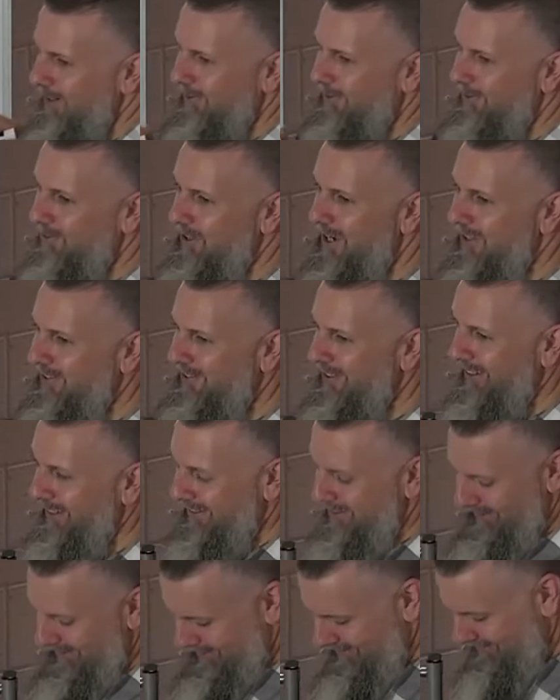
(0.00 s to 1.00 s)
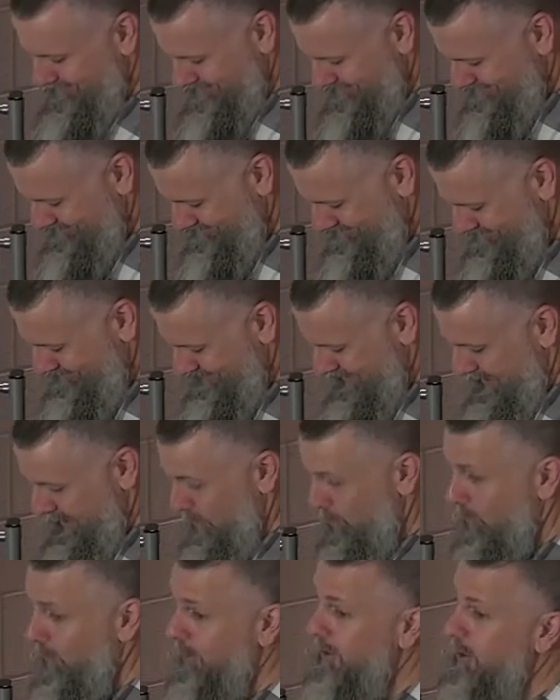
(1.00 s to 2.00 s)
to suggest anything.
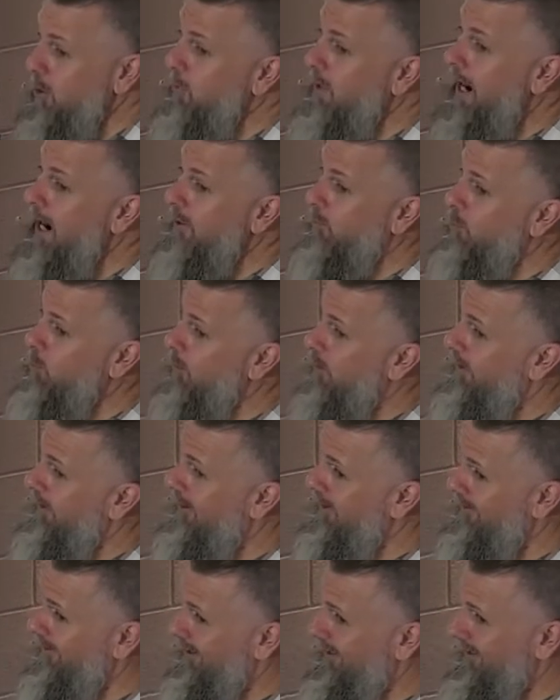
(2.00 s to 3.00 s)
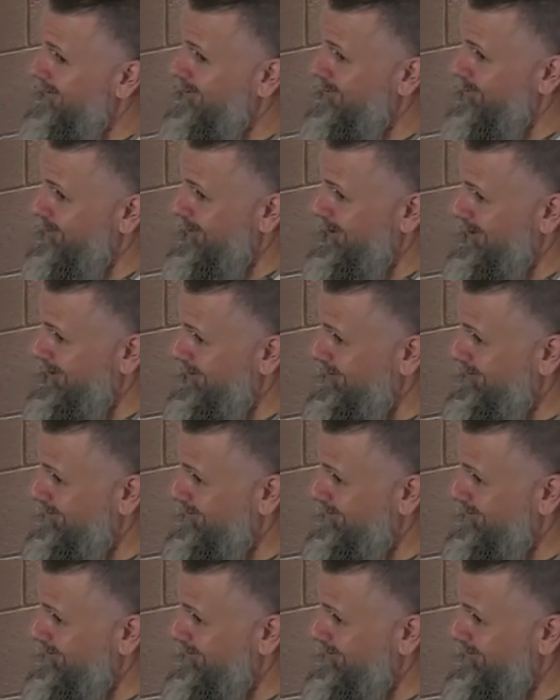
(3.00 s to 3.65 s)
Well, you guys weren't here last week.